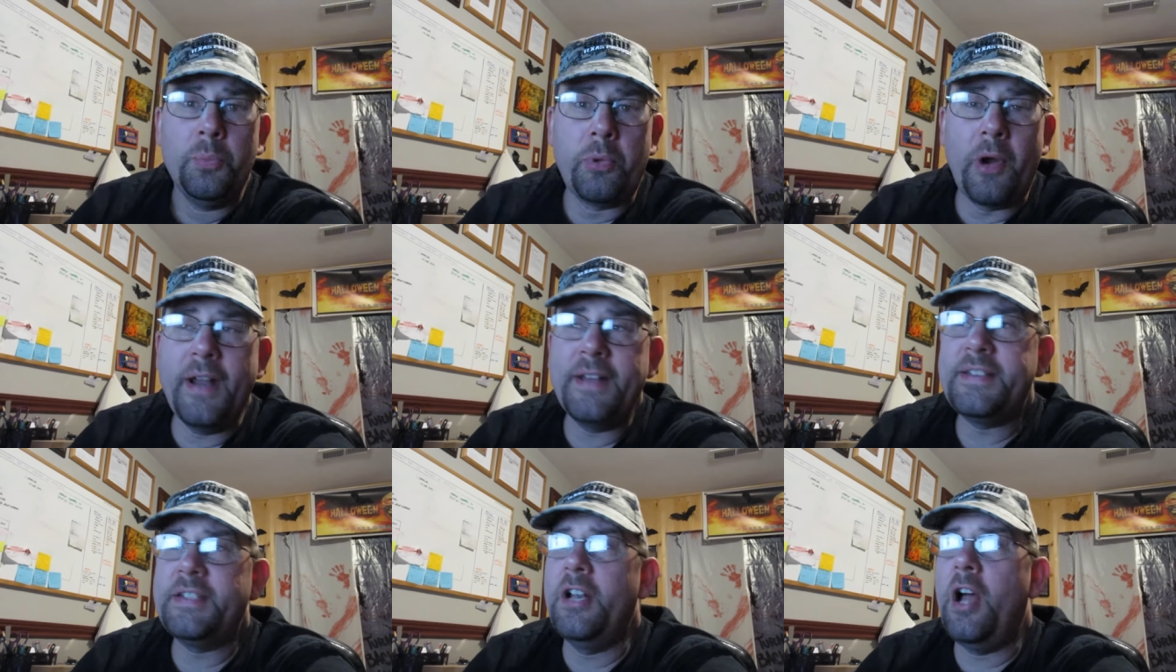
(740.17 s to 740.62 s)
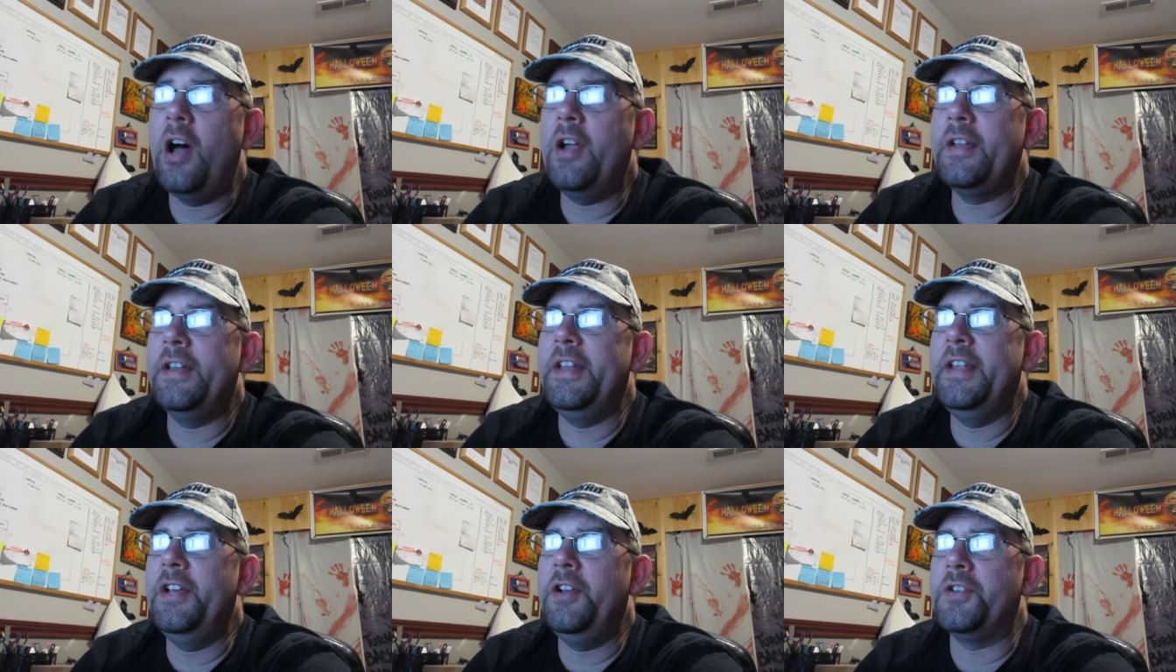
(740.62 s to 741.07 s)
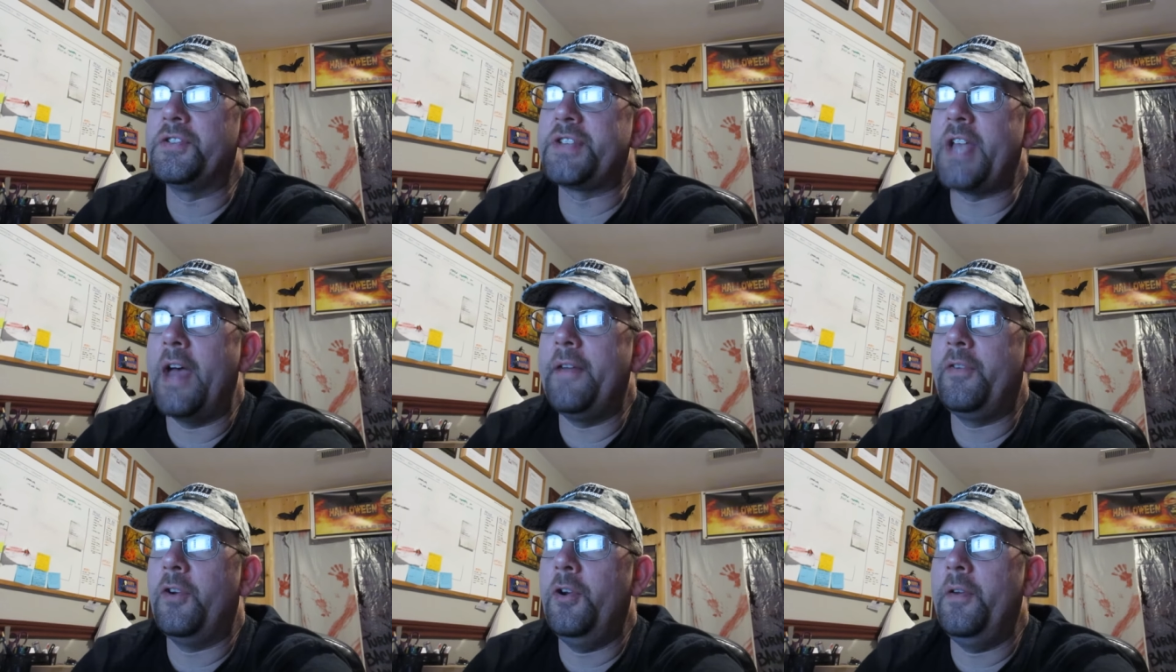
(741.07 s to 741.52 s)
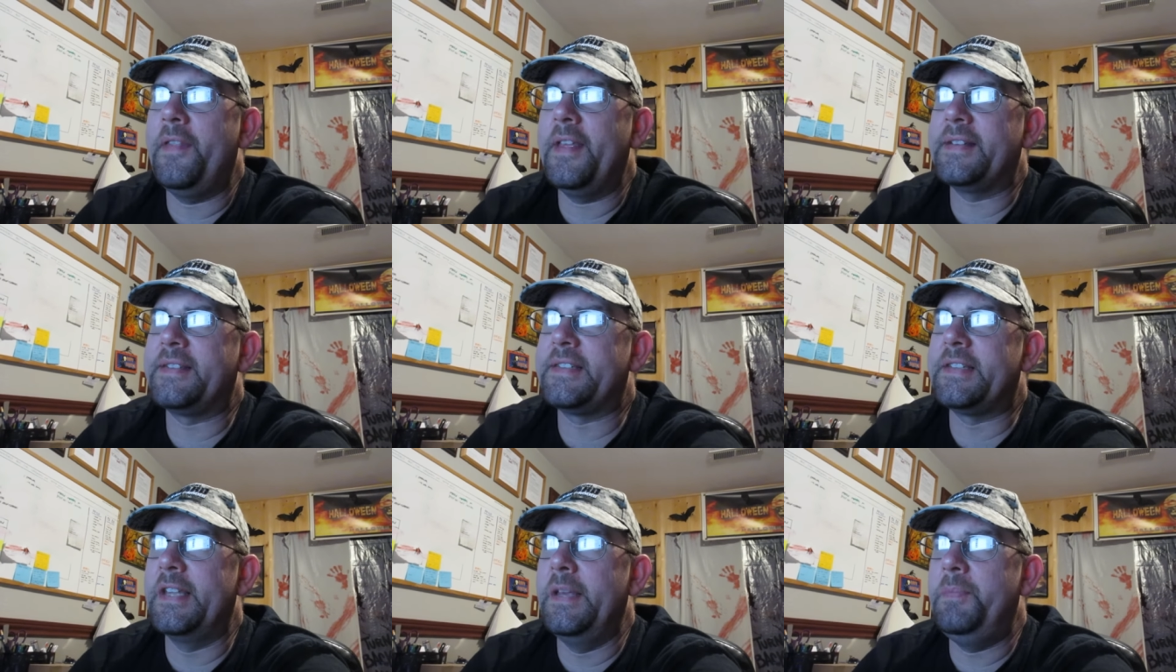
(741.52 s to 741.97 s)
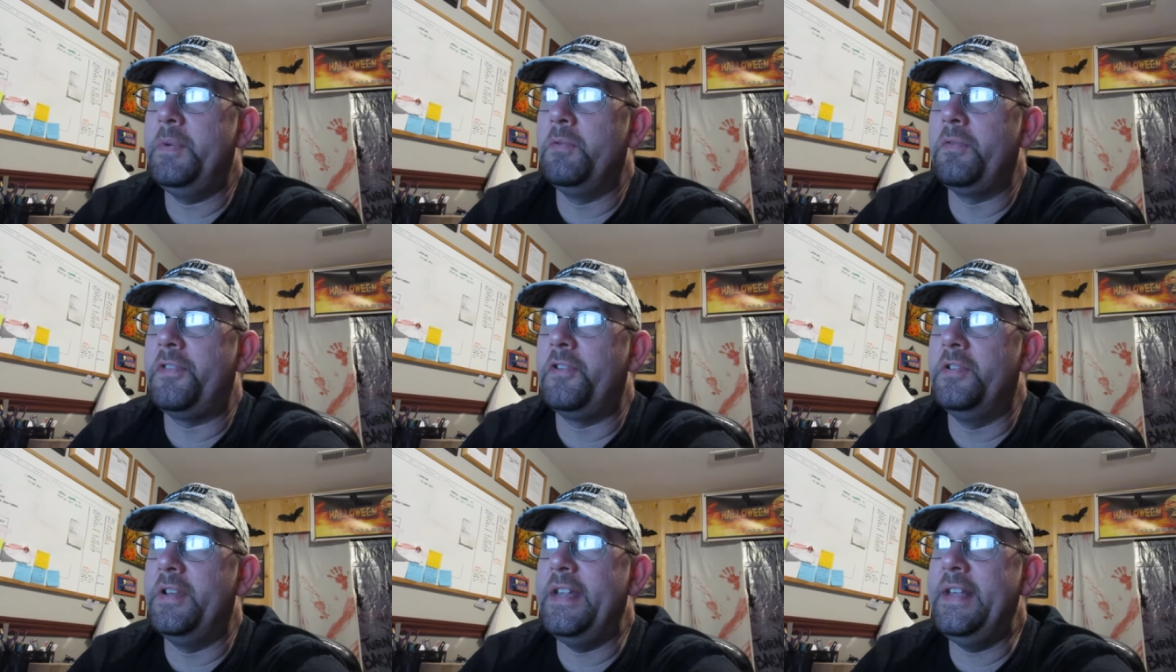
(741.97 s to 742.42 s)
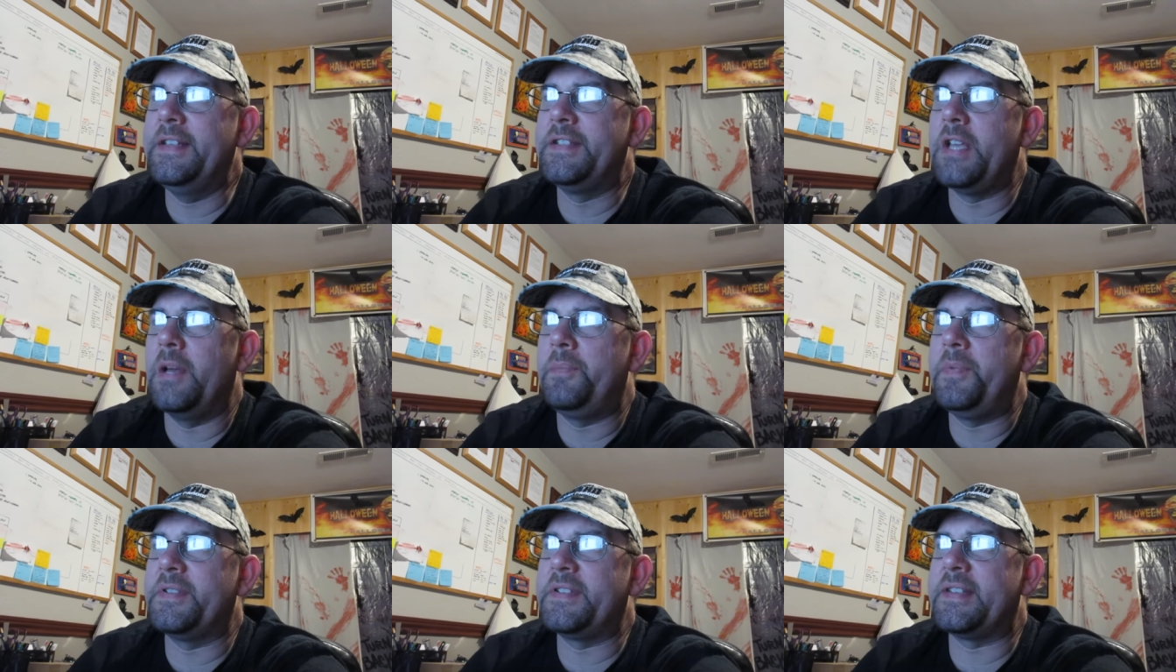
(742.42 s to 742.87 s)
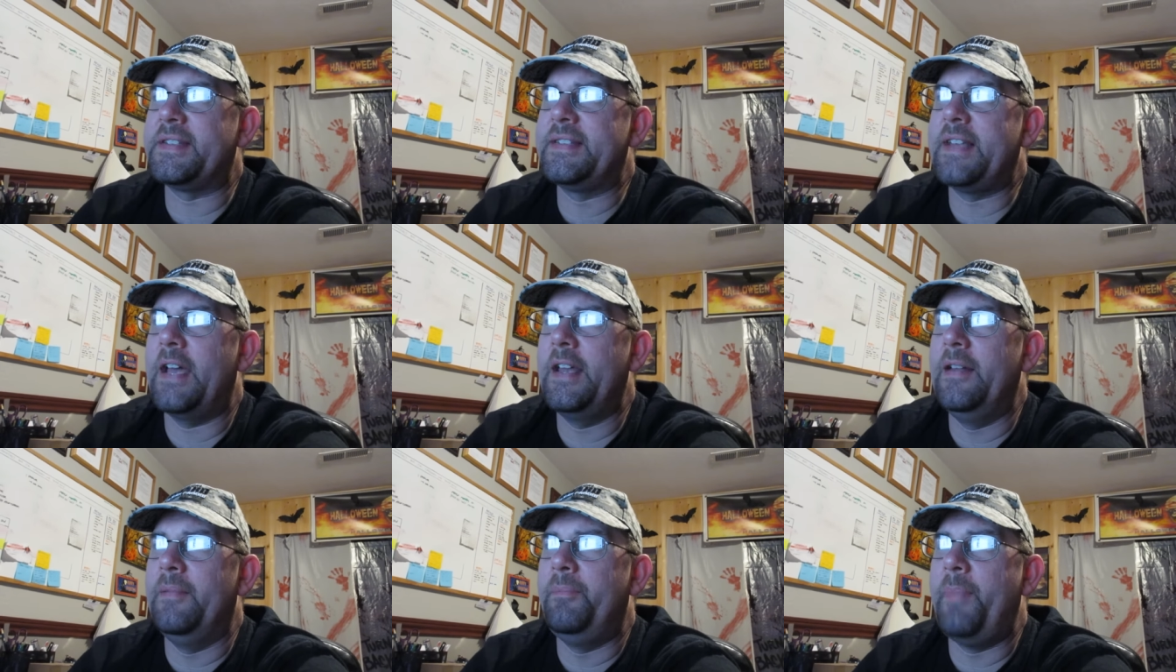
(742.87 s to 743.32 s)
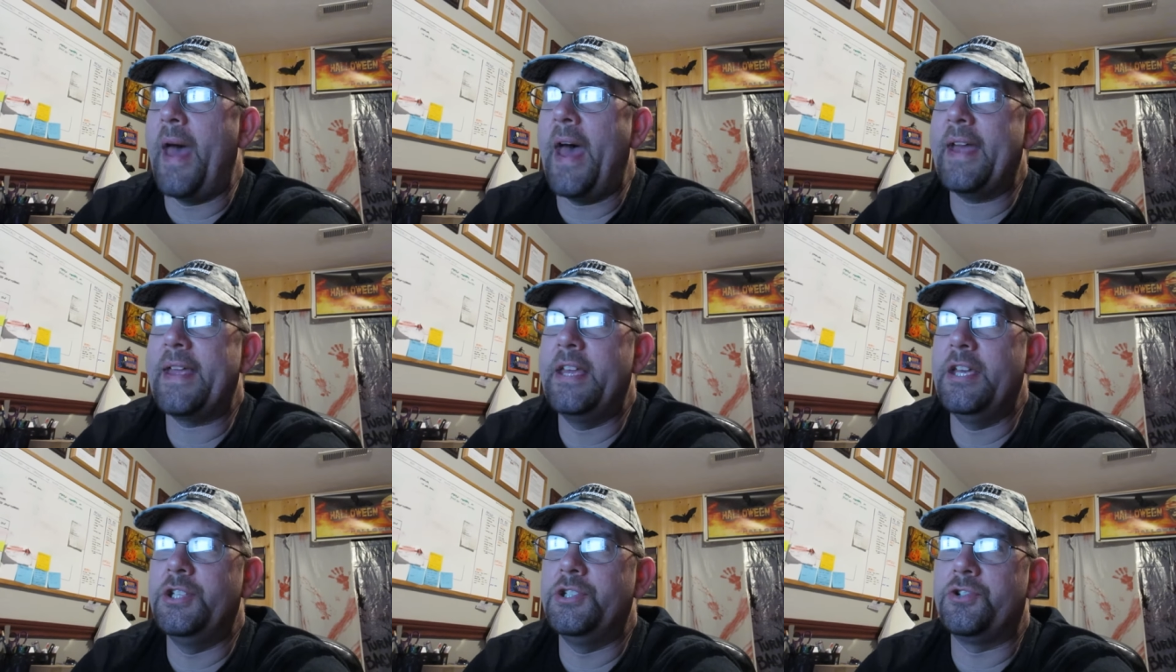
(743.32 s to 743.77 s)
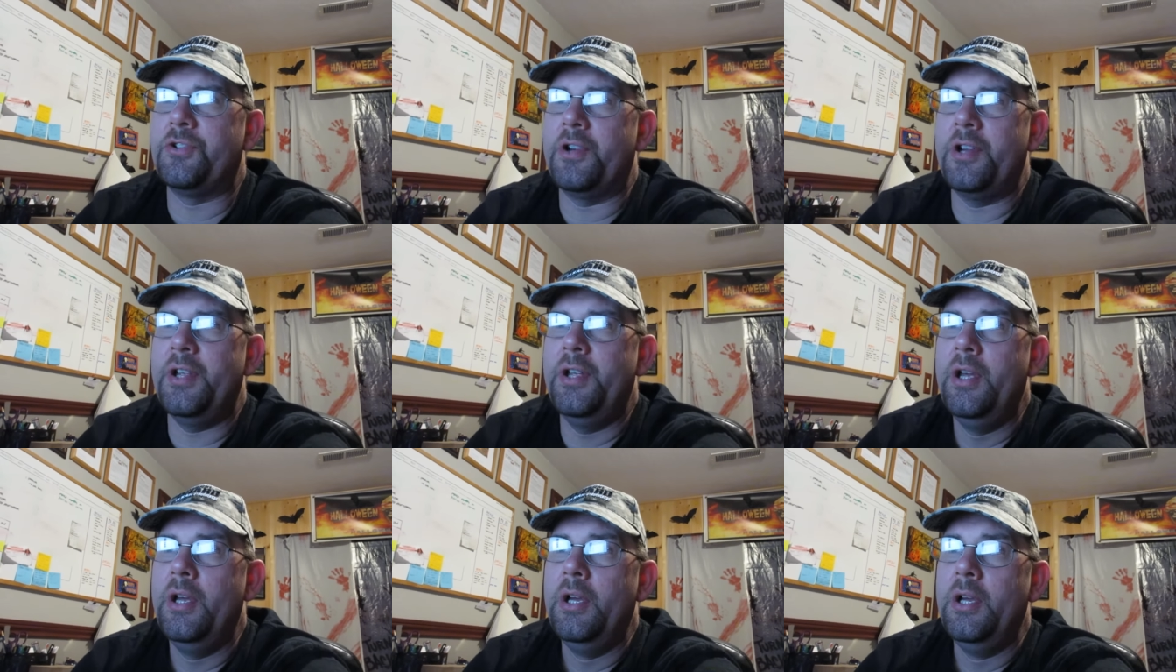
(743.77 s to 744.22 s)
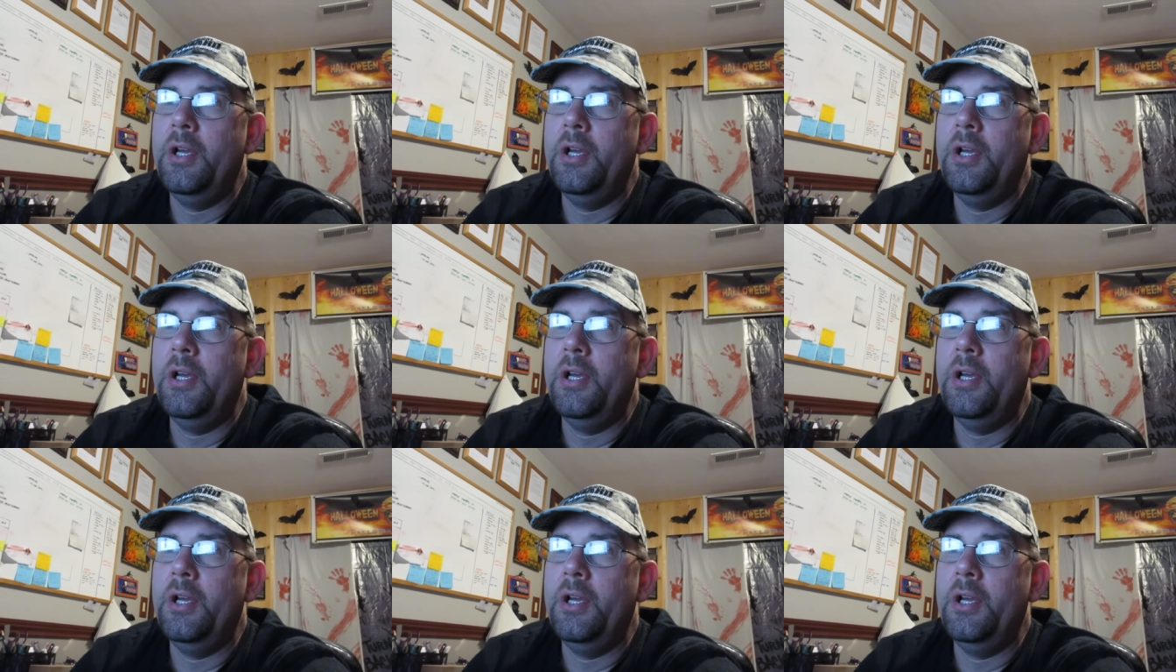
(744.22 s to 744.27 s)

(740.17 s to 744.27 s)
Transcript: Branson Haunted Hills, I've heard that sleeping with your knees up is a sign of back injury.